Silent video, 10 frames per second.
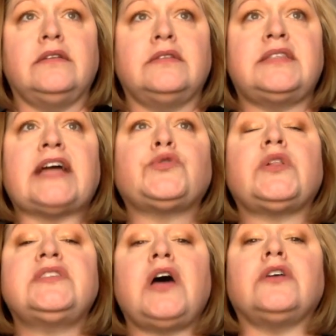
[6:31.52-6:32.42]
sexual
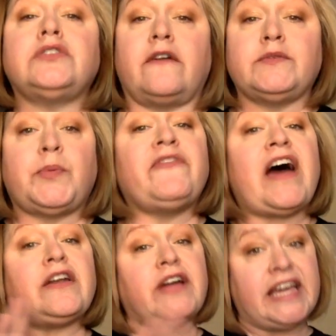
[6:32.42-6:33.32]
assault service
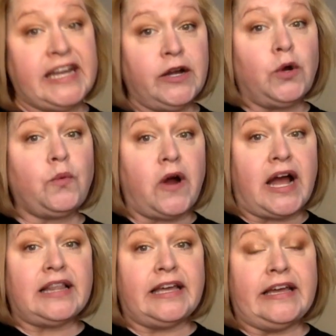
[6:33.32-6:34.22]
provider here where
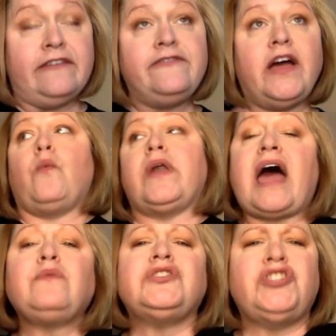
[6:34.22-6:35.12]
I live. When
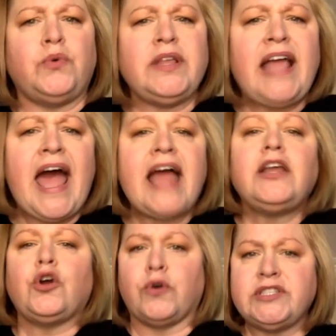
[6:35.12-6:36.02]
I was doing that,
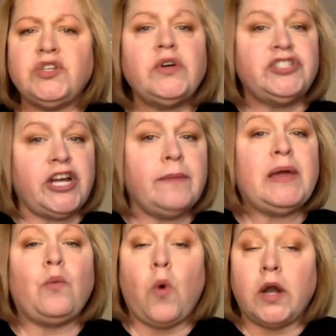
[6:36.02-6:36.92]
Chrystal and
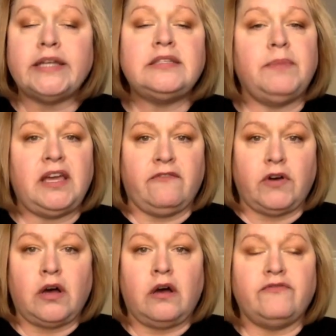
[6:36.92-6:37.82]
Jeremy wanted to be
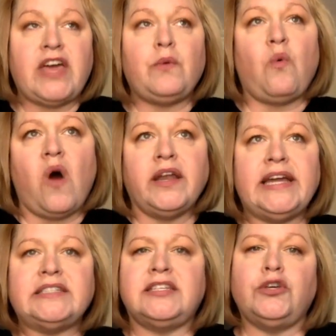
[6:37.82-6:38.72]
involved. They
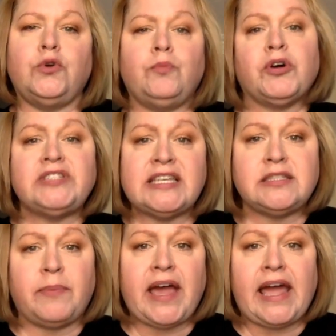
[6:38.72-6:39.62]
wanted to
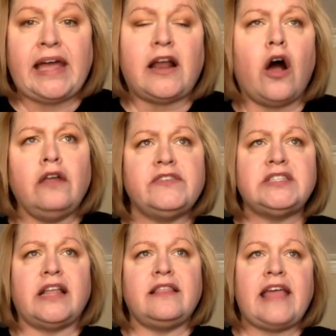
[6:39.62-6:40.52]
participate. All of a
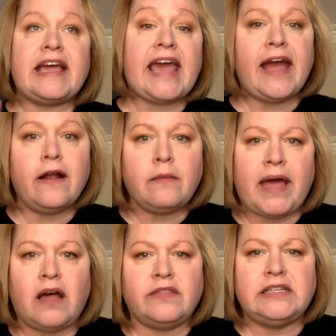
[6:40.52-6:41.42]
sudden, they cared
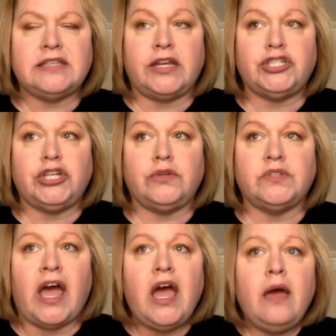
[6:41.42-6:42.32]
about these issues
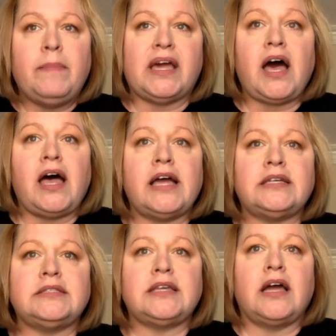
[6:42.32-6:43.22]

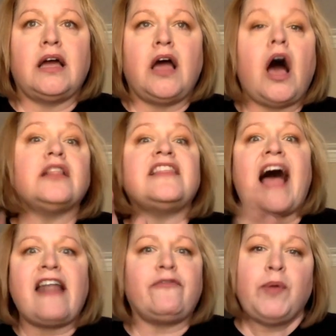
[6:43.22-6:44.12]
because a
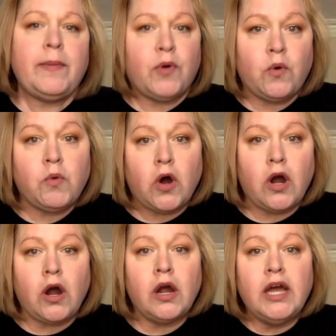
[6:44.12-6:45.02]
lot of people
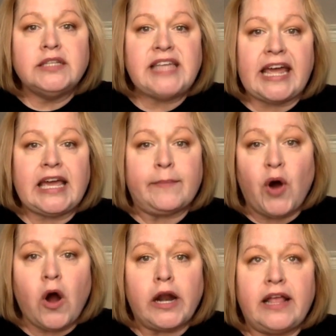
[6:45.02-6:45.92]
were taking
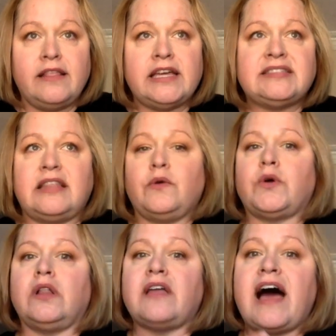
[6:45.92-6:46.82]
part in this and there
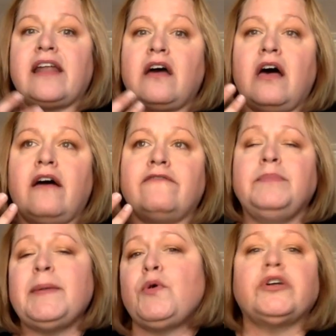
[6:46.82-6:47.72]
were a lot of
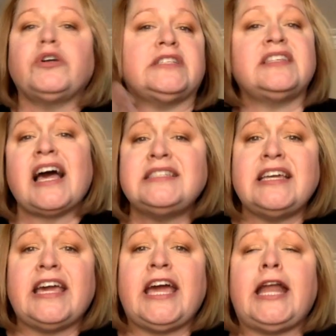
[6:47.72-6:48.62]
people were
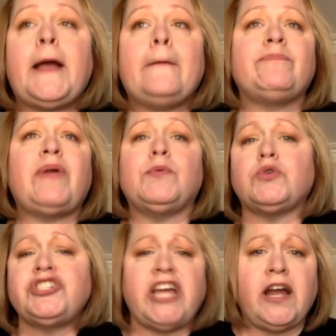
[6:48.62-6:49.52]
discussing it people were
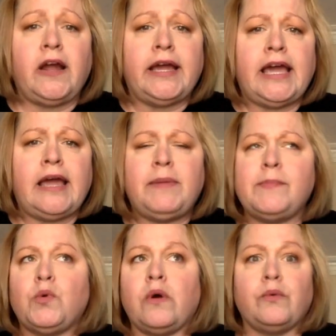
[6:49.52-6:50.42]
sharing it
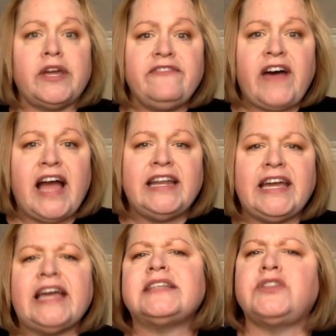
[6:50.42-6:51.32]
people were revining
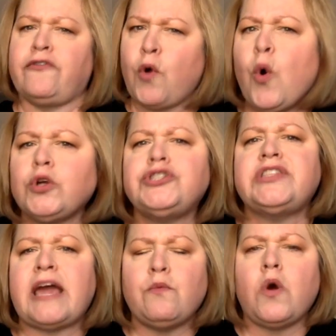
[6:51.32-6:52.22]
it so of course
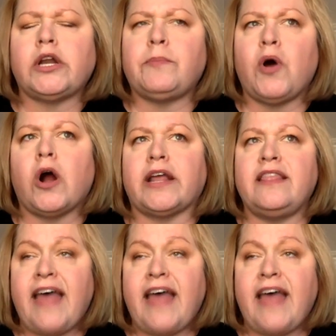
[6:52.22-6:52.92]
they wanted a part in